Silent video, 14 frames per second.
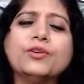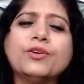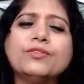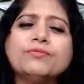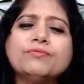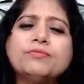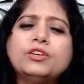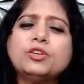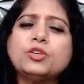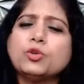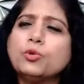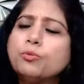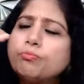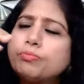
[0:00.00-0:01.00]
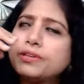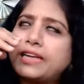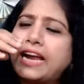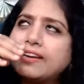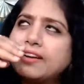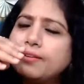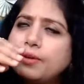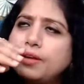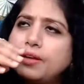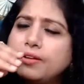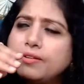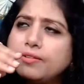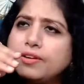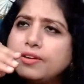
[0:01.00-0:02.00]
you know, to get,
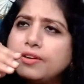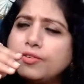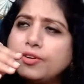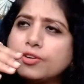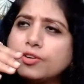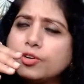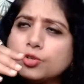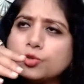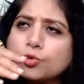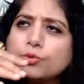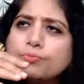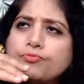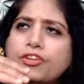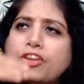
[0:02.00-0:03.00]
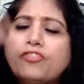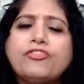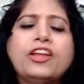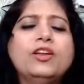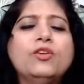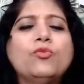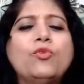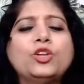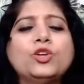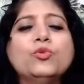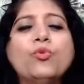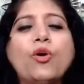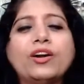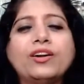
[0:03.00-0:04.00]
to fulfill what
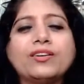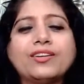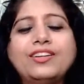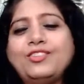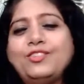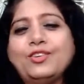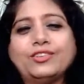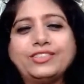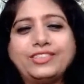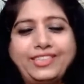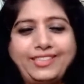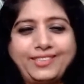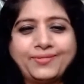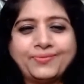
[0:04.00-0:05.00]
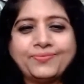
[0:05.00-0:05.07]
you want is your state.